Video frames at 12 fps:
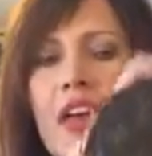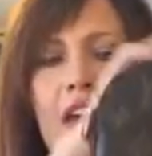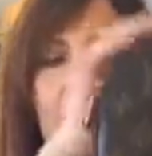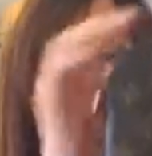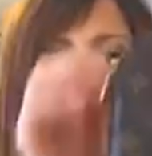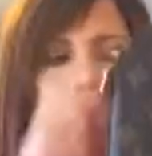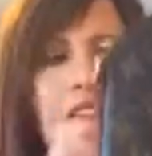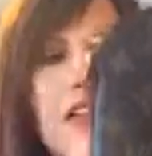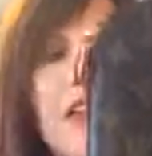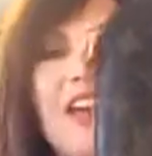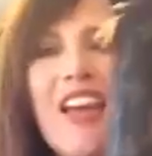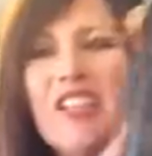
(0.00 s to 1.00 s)
And
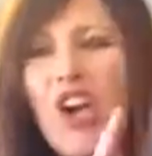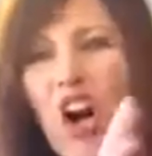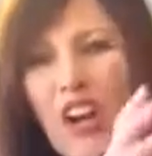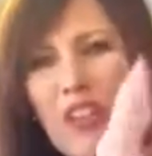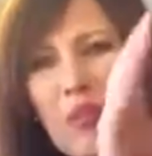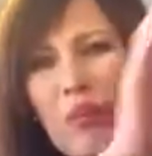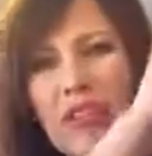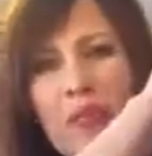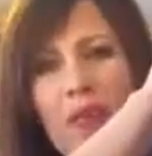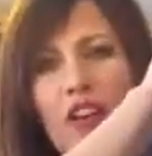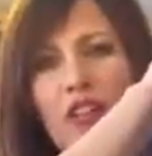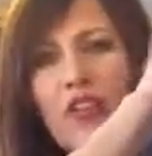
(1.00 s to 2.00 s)
then it's hard to really
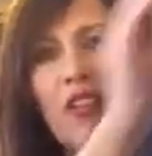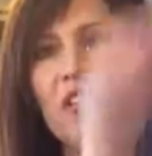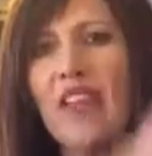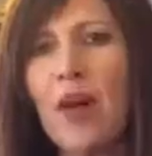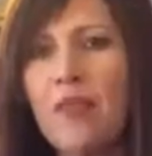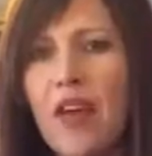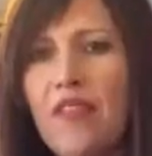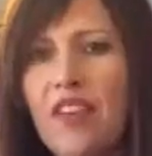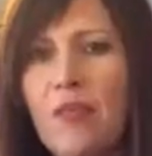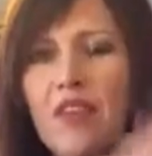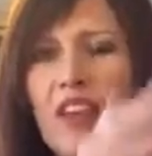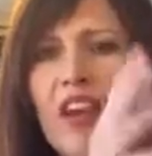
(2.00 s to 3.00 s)
measure the depth of
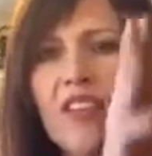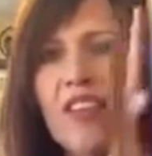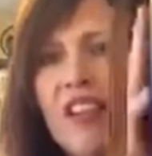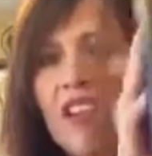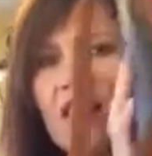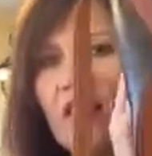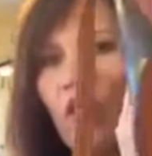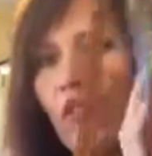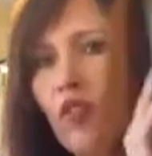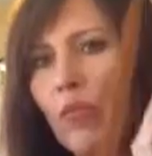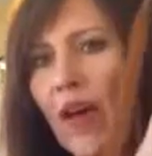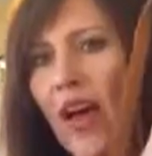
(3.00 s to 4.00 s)
it because it is an
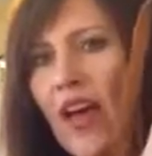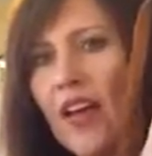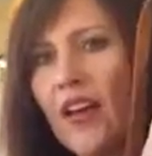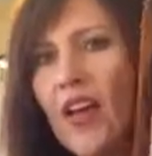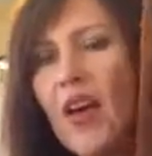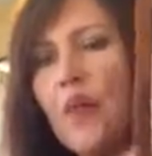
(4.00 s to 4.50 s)
oval bag,